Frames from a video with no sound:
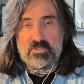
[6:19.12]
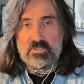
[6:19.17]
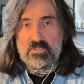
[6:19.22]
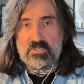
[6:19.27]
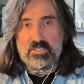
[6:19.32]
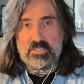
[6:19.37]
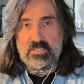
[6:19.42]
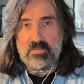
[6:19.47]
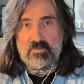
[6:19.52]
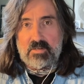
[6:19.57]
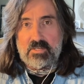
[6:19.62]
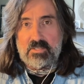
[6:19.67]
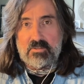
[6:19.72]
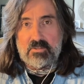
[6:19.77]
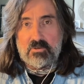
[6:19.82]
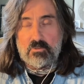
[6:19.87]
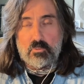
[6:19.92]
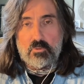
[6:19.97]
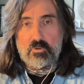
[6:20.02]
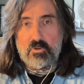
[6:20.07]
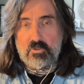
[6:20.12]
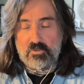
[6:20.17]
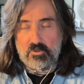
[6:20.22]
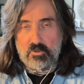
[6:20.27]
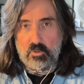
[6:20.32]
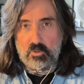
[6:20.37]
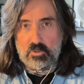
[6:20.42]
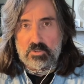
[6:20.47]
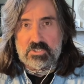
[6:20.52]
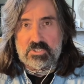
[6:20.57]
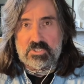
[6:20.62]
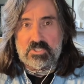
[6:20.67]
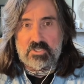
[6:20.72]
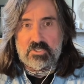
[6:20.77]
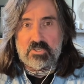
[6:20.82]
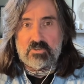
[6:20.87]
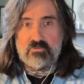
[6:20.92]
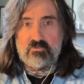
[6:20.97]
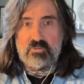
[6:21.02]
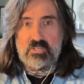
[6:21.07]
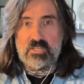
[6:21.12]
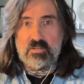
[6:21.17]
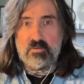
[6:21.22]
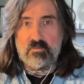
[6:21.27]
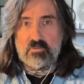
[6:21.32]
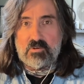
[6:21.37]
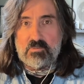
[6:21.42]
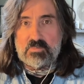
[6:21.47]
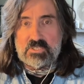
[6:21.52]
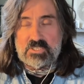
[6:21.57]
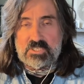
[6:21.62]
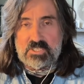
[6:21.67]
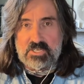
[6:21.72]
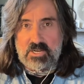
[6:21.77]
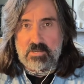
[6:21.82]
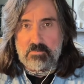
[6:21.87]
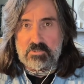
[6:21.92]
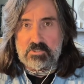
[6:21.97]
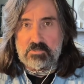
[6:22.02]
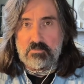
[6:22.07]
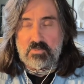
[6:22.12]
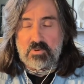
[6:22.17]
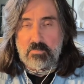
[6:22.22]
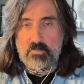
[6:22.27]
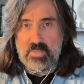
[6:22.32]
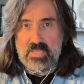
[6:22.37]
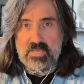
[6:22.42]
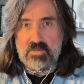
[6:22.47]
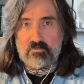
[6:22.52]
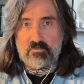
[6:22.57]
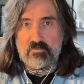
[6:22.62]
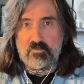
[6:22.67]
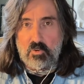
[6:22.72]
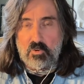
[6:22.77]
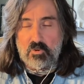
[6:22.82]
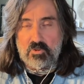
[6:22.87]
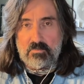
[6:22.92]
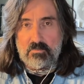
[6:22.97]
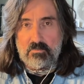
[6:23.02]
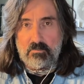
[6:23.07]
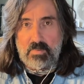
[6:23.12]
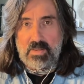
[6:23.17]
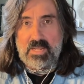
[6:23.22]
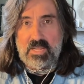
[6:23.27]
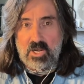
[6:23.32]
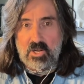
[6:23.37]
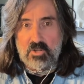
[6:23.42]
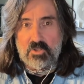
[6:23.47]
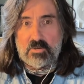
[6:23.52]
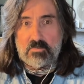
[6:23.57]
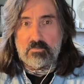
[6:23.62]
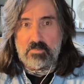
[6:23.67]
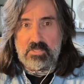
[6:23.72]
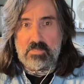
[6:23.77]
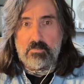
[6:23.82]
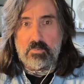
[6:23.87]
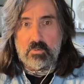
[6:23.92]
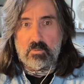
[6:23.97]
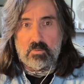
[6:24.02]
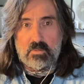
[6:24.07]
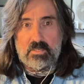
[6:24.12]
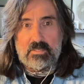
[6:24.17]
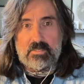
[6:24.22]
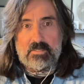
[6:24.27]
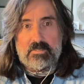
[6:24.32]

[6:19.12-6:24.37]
delivering their own thoughts, they're reading from scripts prepared for them by other people.